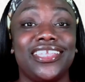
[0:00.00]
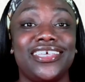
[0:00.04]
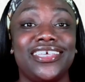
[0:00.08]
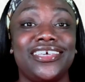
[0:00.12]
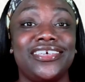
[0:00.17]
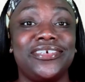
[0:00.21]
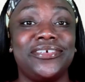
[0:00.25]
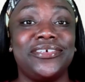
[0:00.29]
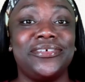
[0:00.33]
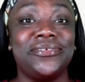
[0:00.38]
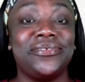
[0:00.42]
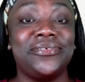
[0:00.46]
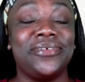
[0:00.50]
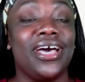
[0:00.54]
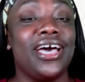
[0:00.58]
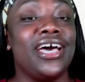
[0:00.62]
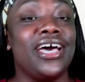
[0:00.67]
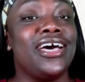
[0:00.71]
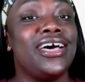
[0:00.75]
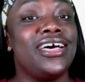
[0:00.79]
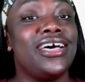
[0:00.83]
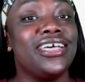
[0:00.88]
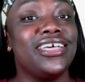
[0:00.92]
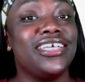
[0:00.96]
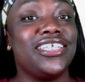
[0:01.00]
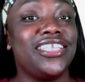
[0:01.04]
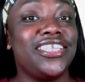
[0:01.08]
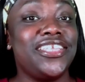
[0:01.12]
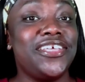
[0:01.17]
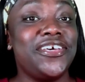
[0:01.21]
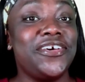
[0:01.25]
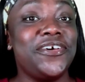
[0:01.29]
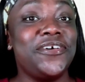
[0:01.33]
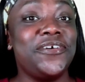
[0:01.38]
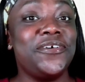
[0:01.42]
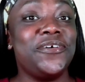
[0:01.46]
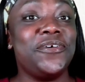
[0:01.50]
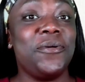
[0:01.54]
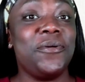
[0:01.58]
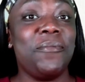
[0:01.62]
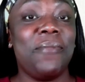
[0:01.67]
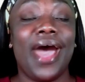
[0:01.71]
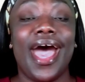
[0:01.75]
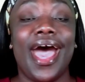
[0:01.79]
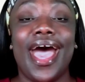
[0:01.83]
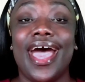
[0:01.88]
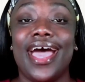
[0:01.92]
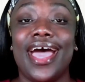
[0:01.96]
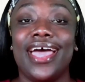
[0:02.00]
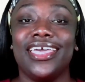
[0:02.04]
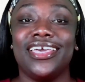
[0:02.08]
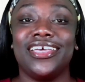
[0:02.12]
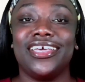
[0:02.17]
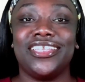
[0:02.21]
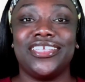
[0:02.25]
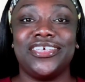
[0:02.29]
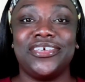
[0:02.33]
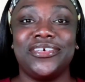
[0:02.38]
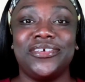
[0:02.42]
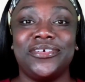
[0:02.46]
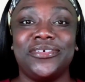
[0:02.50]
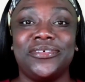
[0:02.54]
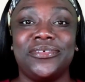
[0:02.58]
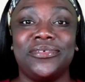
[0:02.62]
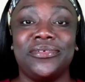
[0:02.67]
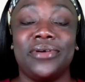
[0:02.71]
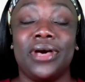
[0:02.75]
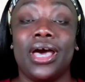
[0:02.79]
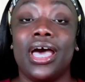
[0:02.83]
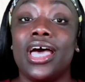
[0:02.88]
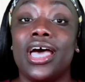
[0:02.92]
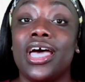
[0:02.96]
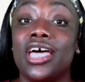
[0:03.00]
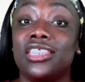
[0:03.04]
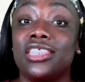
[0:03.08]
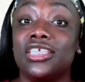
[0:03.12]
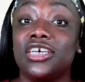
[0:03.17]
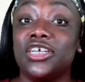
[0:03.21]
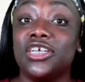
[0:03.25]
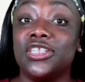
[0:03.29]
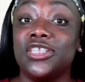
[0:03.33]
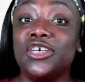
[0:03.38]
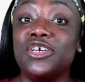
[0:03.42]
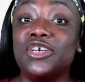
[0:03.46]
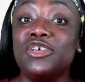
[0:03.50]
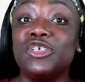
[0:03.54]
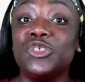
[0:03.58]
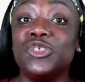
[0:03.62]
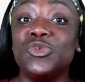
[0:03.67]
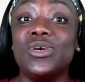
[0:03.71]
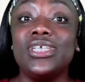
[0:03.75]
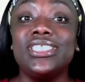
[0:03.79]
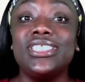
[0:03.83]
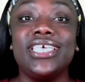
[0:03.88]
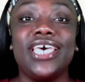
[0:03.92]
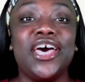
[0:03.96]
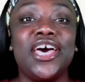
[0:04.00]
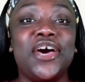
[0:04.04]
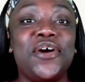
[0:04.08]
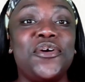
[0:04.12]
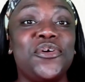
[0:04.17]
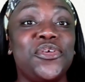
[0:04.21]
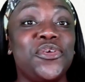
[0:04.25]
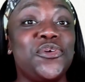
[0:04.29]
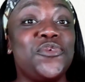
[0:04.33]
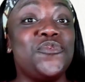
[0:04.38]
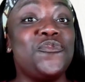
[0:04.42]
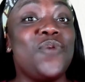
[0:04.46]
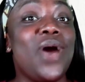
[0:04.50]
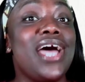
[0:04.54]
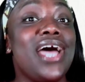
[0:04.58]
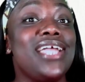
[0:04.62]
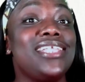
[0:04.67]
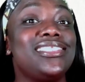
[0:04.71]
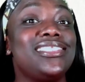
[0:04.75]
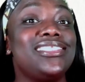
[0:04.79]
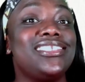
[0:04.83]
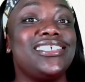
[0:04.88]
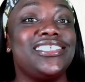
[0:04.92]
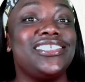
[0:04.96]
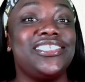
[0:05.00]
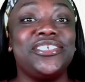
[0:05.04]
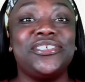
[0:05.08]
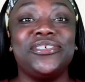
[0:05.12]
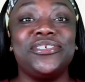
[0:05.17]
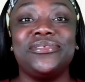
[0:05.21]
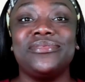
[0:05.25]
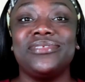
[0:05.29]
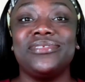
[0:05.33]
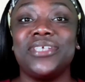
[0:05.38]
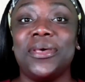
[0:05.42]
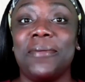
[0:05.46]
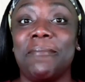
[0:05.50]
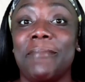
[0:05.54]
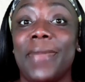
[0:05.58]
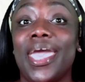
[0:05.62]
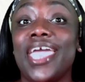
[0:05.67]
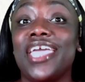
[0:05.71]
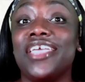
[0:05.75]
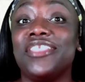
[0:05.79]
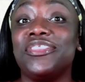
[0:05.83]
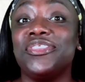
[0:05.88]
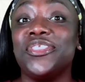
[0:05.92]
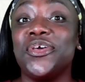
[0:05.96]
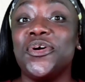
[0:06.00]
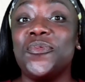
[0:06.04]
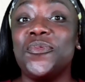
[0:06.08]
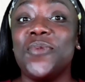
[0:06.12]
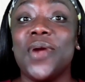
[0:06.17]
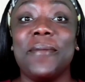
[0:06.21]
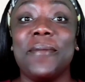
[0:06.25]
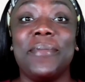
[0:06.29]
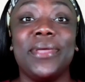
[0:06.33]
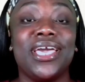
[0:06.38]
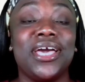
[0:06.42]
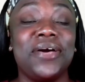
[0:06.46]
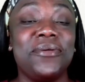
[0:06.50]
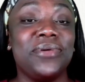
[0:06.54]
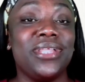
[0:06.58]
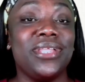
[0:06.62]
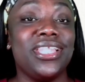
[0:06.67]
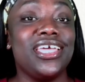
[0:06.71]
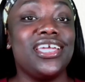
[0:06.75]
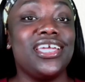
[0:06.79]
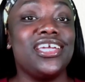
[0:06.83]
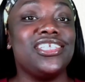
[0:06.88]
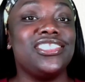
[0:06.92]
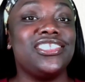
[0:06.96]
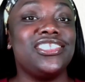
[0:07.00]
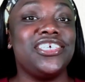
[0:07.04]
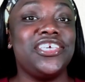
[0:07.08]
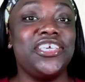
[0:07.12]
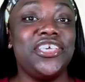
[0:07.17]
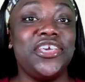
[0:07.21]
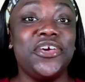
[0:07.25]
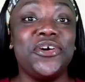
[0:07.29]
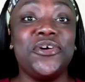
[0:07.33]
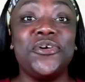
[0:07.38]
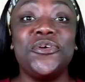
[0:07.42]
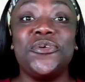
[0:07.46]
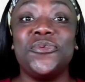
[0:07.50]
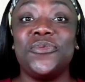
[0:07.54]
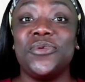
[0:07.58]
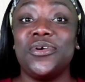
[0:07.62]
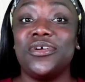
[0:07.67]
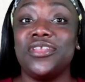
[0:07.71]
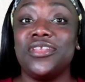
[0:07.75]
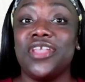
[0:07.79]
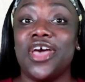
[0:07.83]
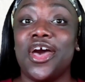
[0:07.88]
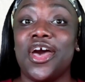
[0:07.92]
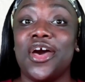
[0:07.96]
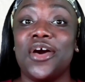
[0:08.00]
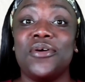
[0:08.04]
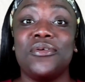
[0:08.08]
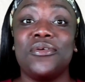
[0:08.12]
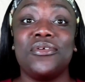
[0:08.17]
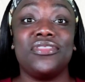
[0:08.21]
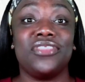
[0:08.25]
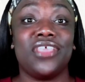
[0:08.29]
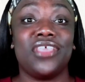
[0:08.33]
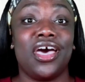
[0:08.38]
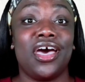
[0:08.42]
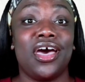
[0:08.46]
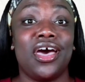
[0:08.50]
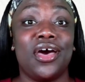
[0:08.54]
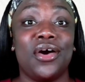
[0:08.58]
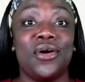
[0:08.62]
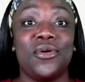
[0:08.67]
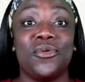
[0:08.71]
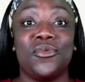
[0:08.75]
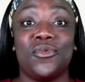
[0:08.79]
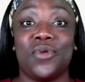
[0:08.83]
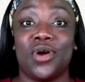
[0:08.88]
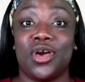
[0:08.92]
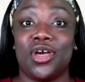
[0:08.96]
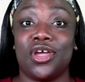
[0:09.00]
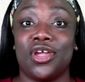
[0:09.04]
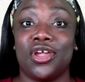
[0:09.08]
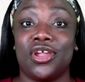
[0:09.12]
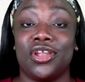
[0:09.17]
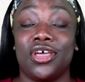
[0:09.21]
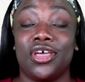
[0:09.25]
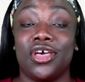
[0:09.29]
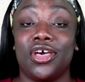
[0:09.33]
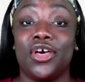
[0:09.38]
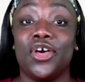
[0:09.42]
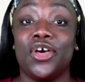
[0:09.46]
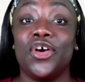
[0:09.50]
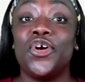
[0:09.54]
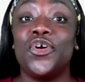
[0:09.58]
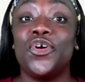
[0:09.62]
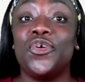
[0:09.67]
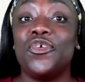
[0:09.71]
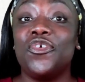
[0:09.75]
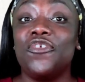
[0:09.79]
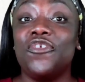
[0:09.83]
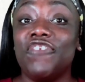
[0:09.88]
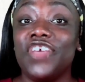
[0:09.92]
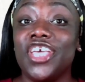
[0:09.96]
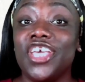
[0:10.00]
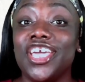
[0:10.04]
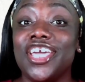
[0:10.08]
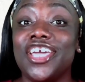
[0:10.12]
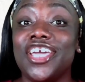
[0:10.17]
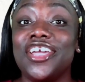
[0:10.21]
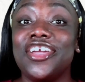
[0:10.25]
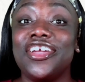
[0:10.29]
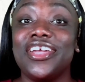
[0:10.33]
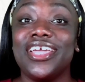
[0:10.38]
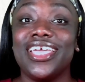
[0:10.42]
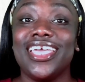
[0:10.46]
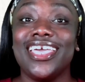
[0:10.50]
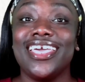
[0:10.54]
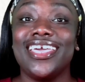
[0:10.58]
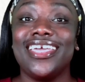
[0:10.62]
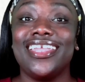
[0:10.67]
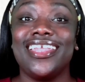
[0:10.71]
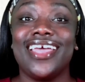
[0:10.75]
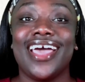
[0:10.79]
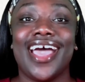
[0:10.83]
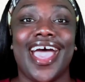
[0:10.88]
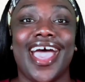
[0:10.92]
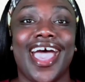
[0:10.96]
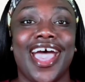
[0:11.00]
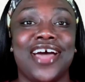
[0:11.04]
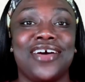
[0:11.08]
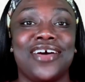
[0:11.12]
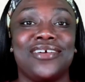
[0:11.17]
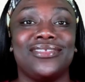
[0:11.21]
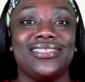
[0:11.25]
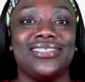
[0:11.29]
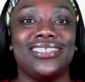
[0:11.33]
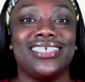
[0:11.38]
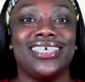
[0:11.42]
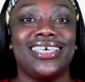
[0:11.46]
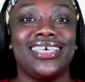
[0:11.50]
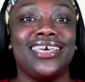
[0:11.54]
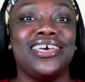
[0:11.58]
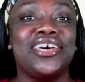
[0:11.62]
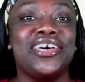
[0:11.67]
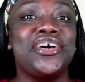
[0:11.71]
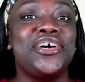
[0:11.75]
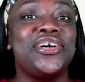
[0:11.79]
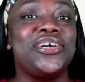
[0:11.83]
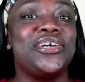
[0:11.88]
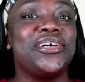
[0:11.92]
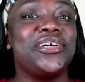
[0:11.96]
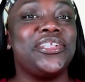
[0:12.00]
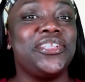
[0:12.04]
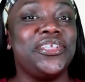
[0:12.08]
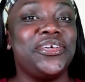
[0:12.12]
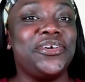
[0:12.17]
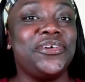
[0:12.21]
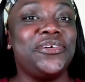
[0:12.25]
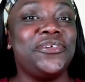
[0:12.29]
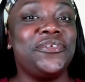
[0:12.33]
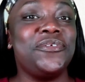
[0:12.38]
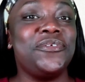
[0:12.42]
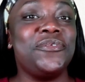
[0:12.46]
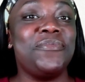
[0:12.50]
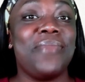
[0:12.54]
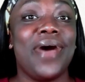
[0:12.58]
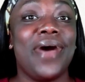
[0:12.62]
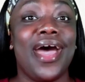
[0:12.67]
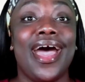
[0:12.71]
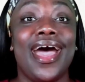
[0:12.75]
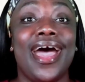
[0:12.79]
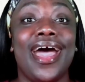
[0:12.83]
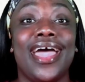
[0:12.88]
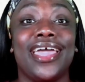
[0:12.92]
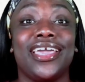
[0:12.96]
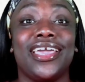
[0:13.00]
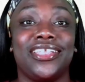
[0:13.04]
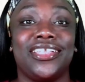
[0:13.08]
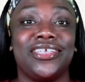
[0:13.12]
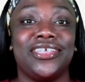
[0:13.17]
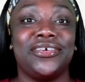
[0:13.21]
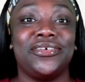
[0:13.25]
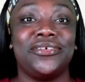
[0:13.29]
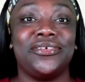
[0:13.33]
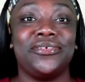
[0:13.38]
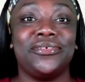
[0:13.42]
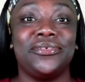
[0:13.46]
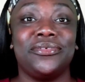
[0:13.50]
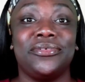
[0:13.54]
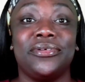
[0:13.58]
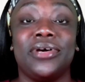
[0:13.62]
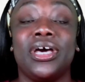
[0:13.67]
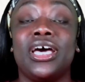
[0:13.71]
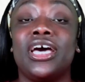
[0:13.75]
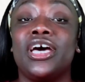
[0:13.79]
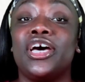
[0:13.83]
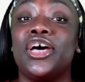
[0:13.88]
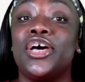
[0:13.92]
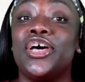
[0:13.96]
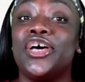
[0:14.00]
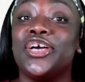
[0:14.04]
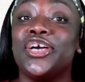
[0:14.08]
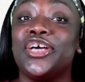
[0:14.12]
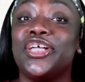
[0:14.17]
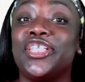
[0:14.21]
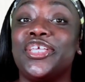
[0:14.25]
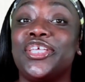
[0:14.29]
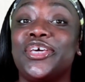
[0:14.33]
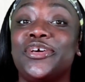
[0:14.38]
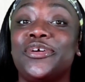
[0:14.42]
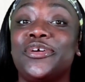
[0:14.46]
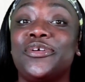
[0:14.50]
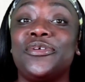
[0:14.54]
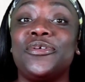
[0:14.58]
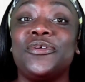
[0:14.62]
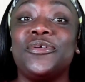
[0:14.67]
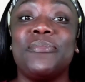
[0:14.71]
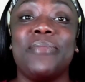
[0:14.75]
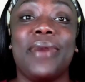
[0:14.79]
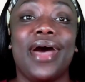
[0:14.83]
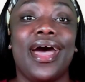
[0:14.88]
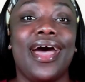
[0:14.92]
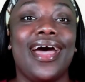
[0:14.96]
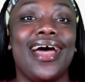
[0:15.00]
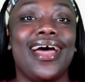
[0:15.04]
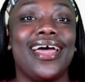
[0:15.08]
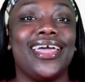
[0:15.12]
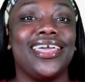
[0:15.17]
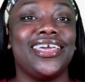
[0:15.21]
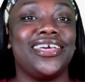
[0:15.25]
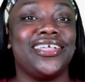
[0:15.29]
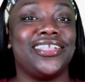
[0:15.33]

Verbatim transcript: clue, clue by clue. The clues will tell you what to do to make the word become clear to you. We'll know the word. We'll figure it out clue by clue, clue by